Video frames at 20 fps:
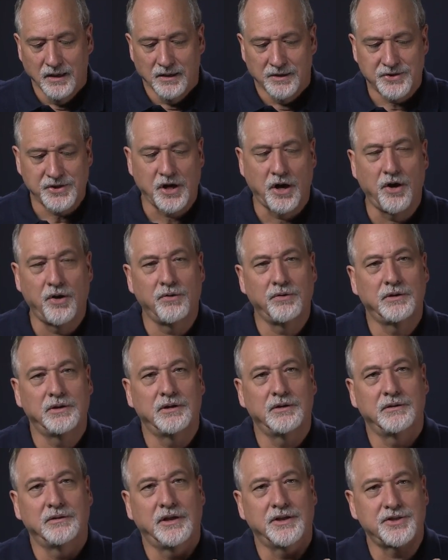So
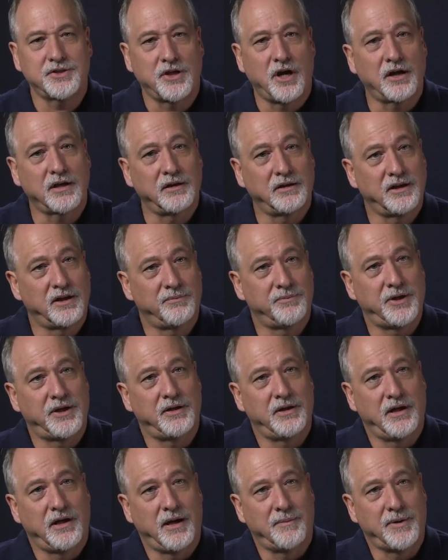let's talk a little
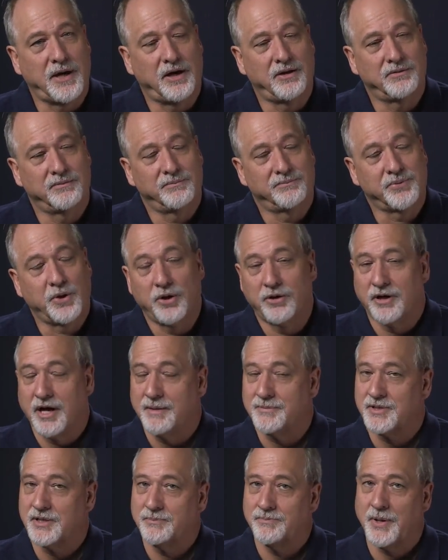bit about
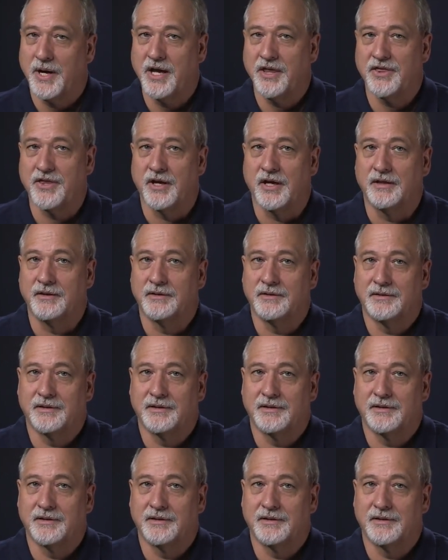programs in Python.